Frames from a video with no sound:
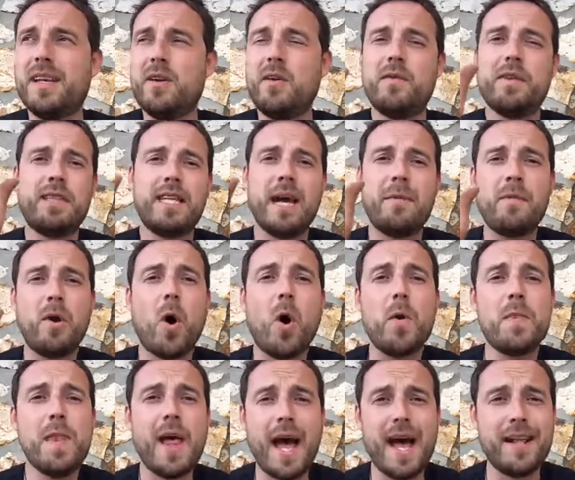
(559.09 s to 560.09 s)
And obviously, I'm
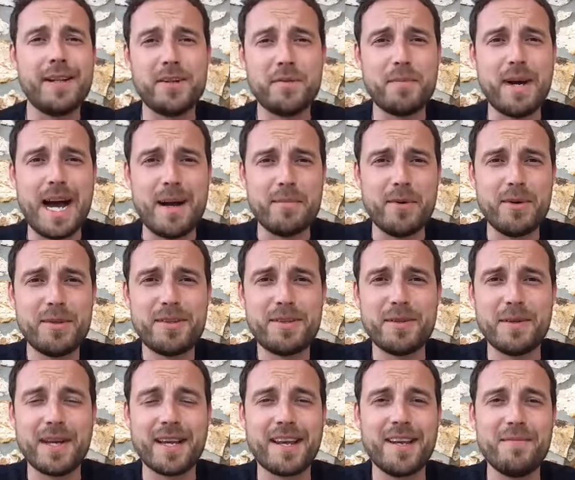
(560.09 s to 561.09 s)
on the island of Patmos,
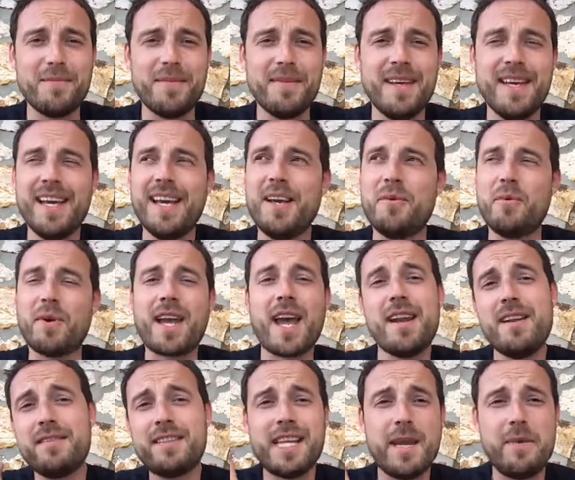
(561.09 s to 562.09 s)
so that kind of, we're
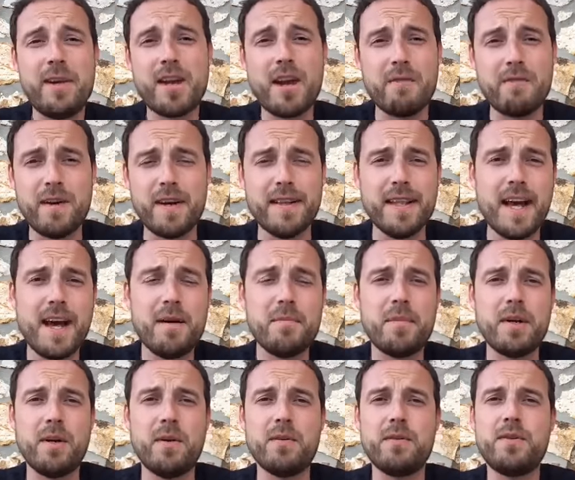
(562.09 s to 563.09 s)
kind of semi covering that,
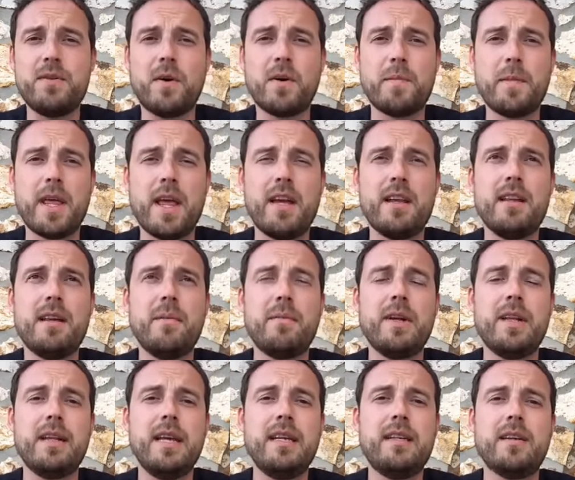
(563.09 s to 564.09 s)
but I'll talk about that a
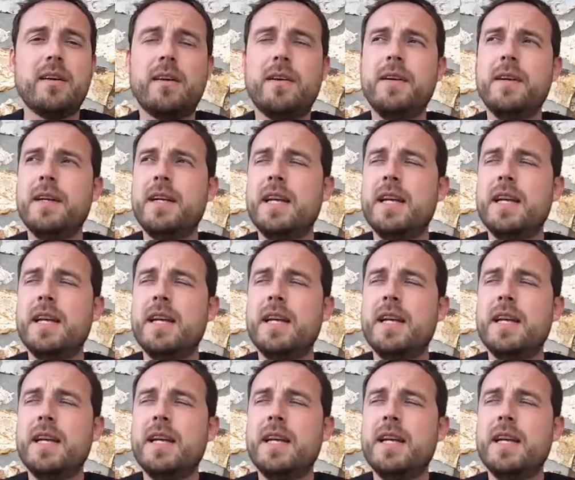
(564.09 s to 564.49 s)
bit later.